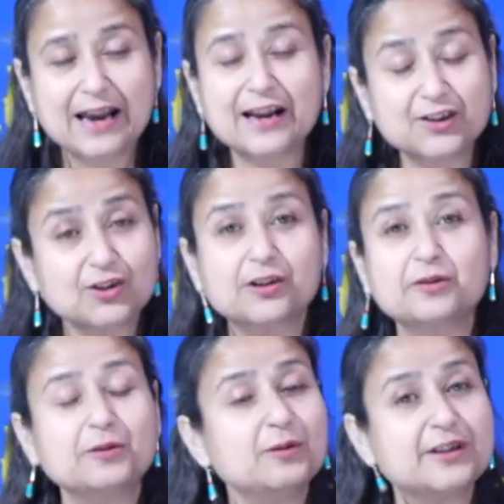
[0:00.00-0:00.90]

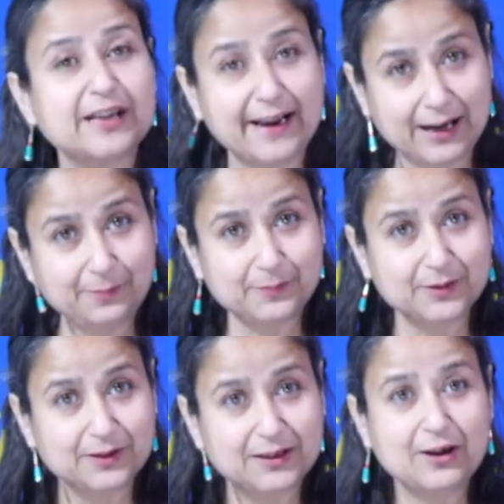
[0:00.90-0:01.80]
Extracurriculars help,
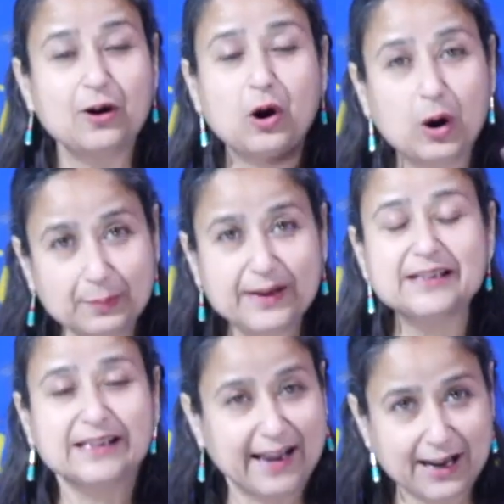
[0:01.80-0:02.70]

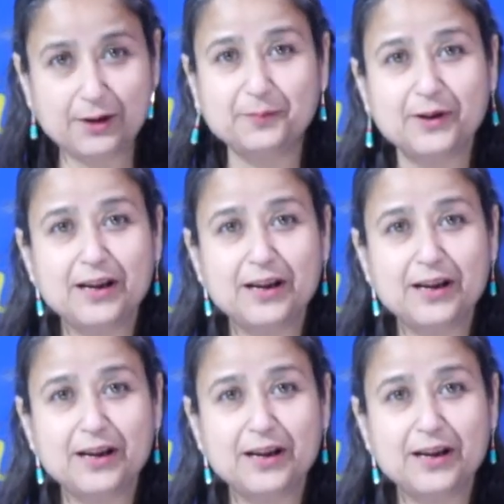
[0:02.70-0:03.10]
hobbies help.